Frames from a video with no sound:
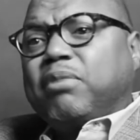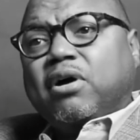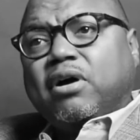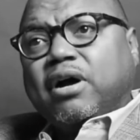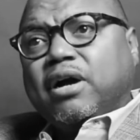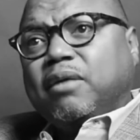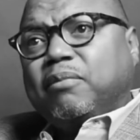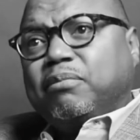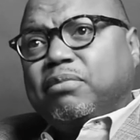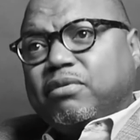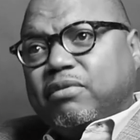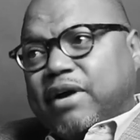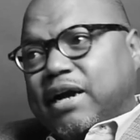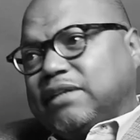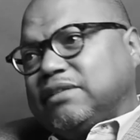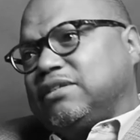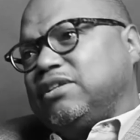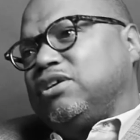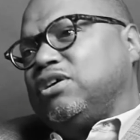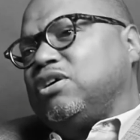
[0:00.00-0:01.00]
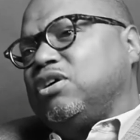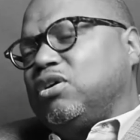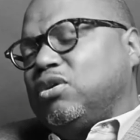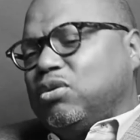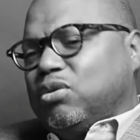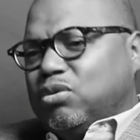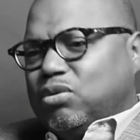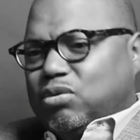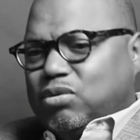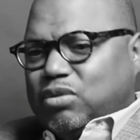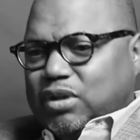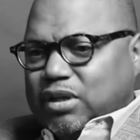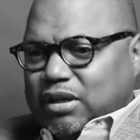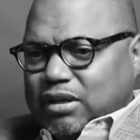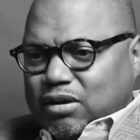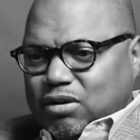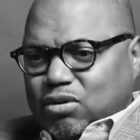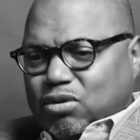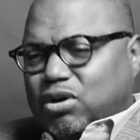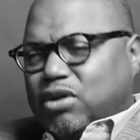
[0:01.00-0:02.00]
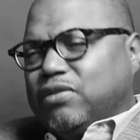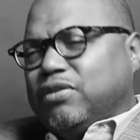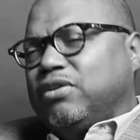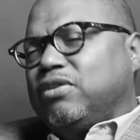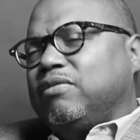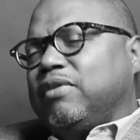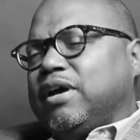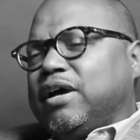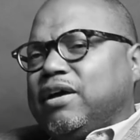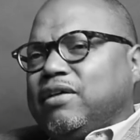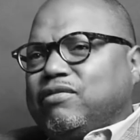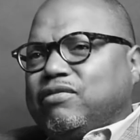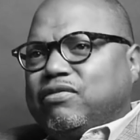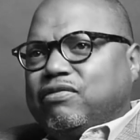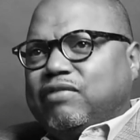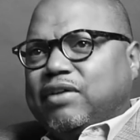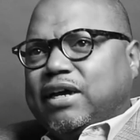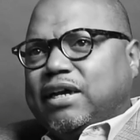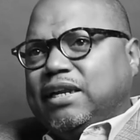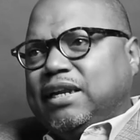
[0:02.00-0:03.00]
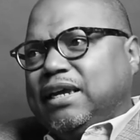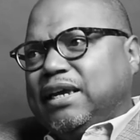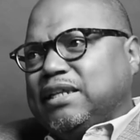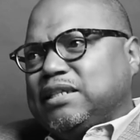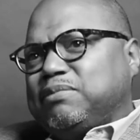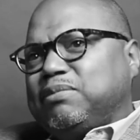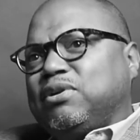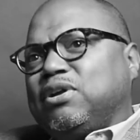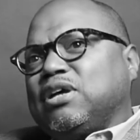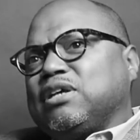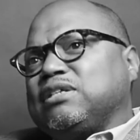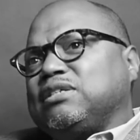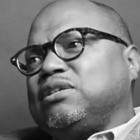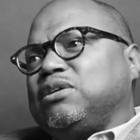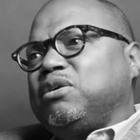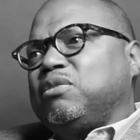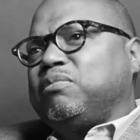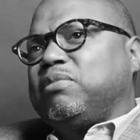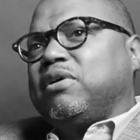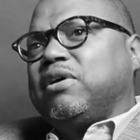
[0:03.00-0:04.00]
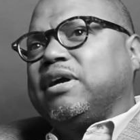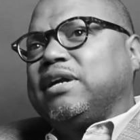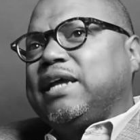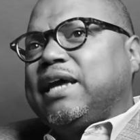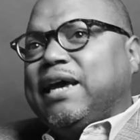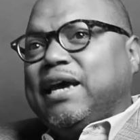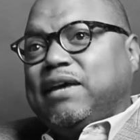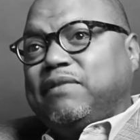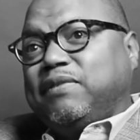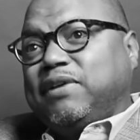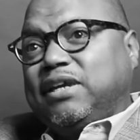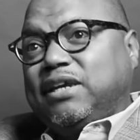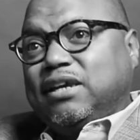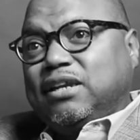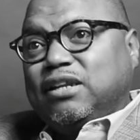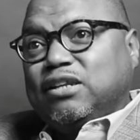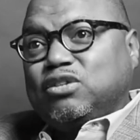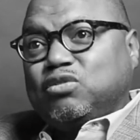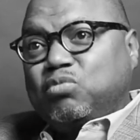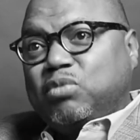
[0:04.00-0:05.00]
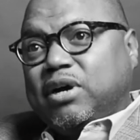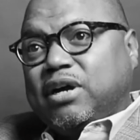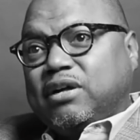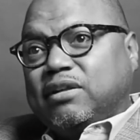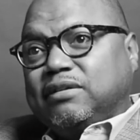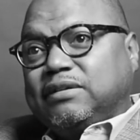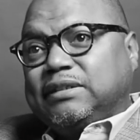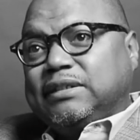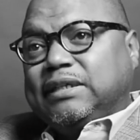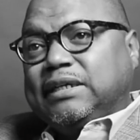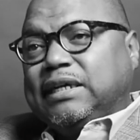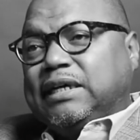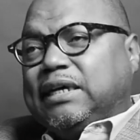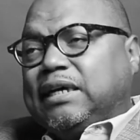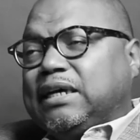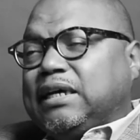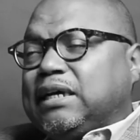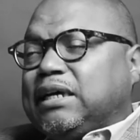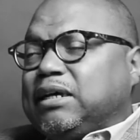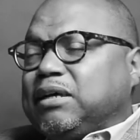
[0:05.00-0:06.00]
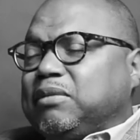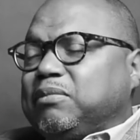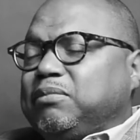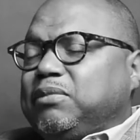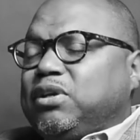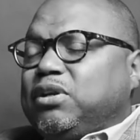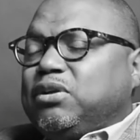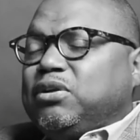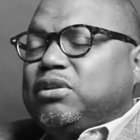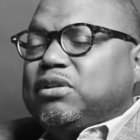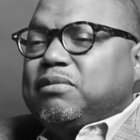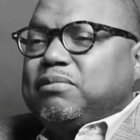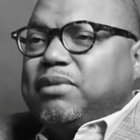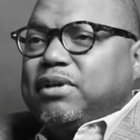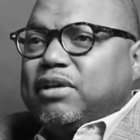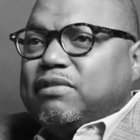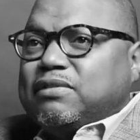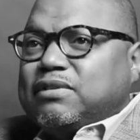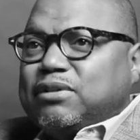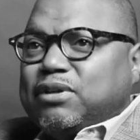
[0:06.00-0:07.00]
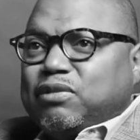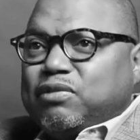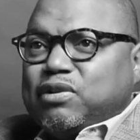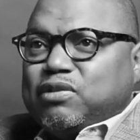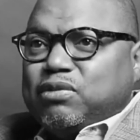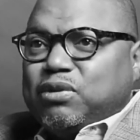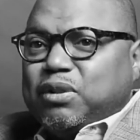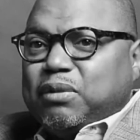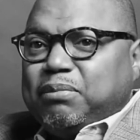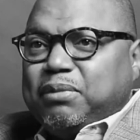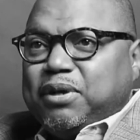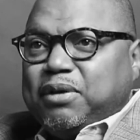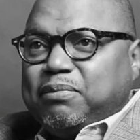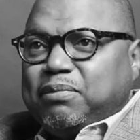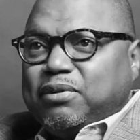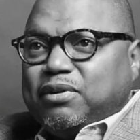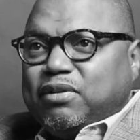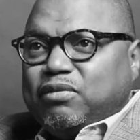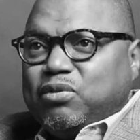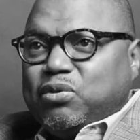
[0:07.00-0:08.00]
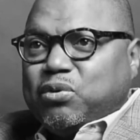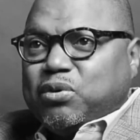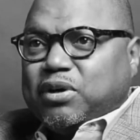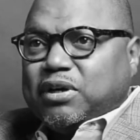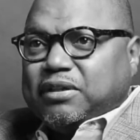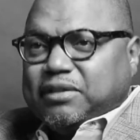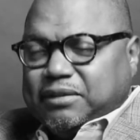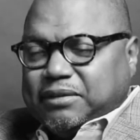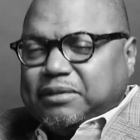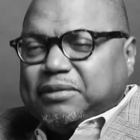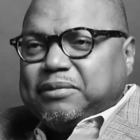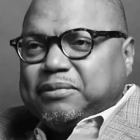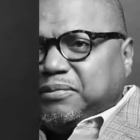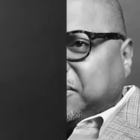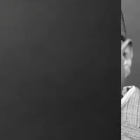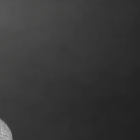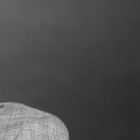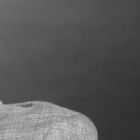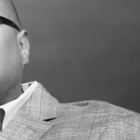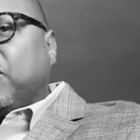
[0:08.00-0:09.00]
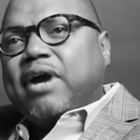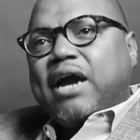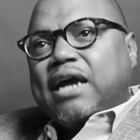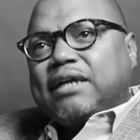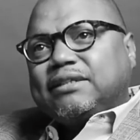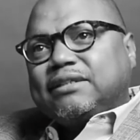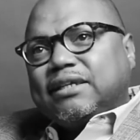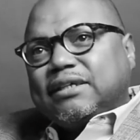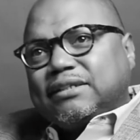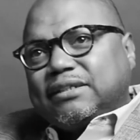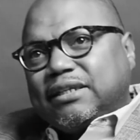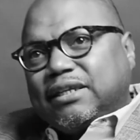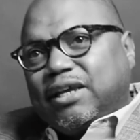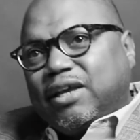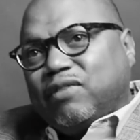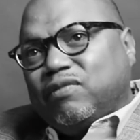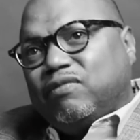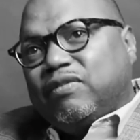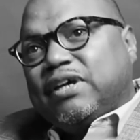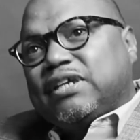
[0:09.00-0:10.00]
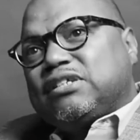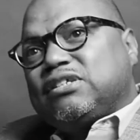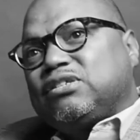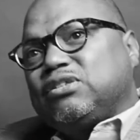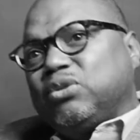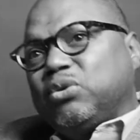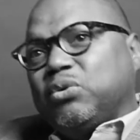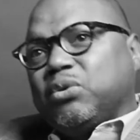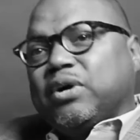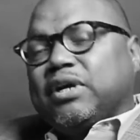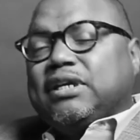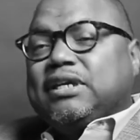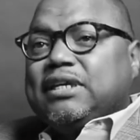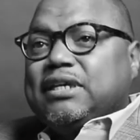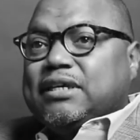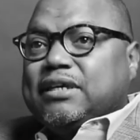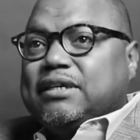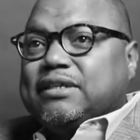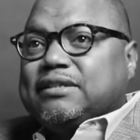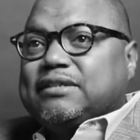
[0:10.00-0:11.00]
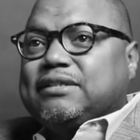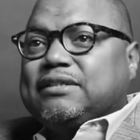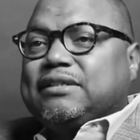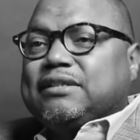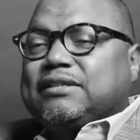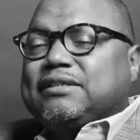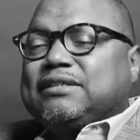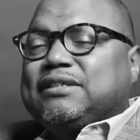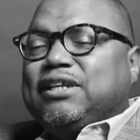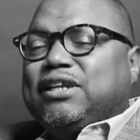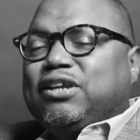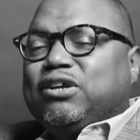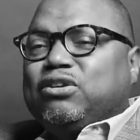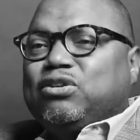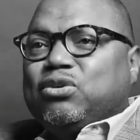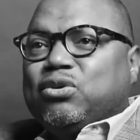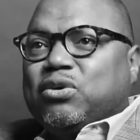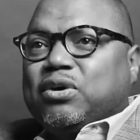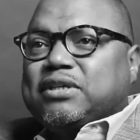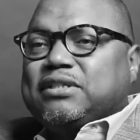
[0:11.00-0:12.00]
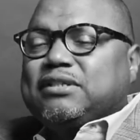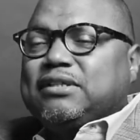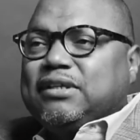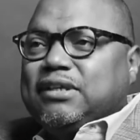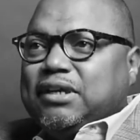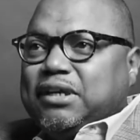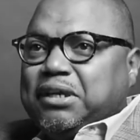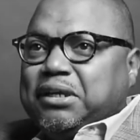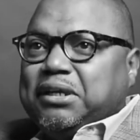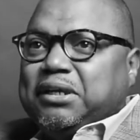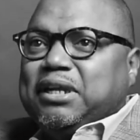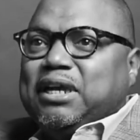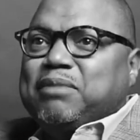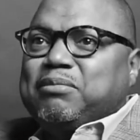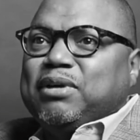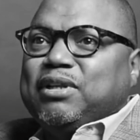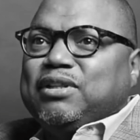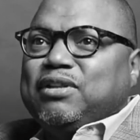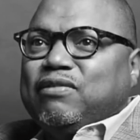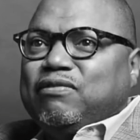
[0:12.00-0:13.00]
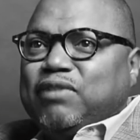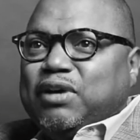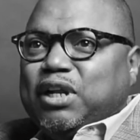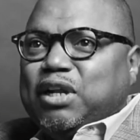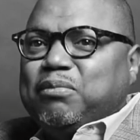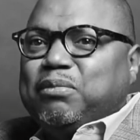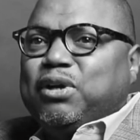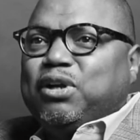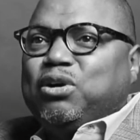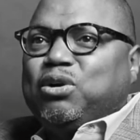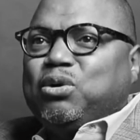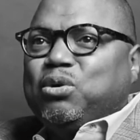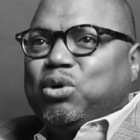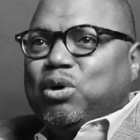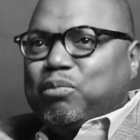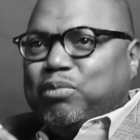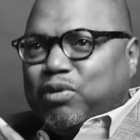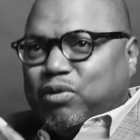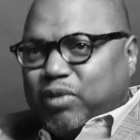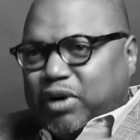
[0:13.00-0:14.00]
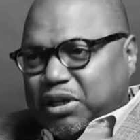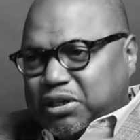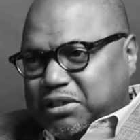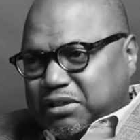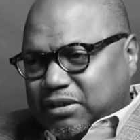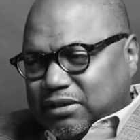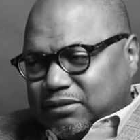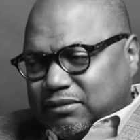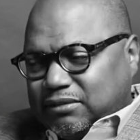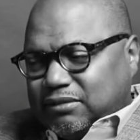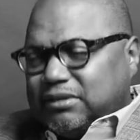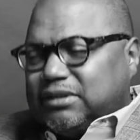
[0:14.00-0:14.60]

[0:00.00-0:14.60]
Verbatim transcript: part practical, on the ground finance, but also part advocate as well, uh, you know, to be of service for the people of Newark. So practically, Invest Newark is the City of Newark's Economic Development Corporation.